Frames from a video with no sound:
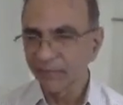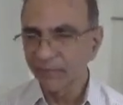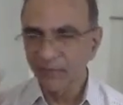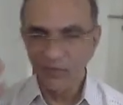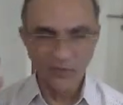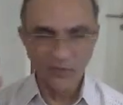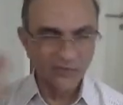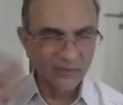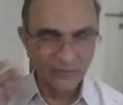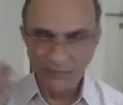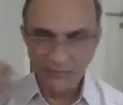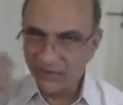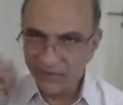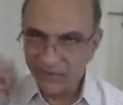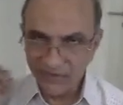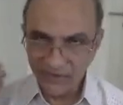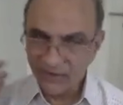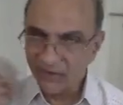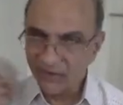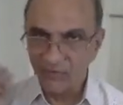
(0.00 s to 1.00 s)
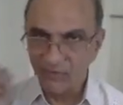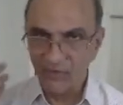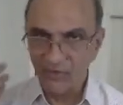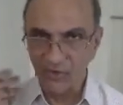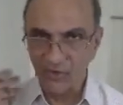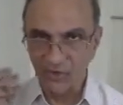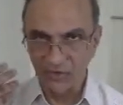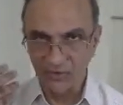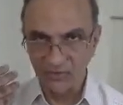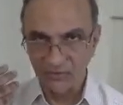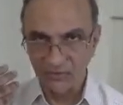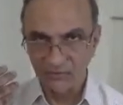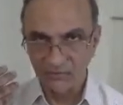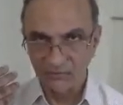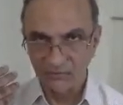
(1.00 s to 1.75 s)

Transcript: because somebody didn't give a collar.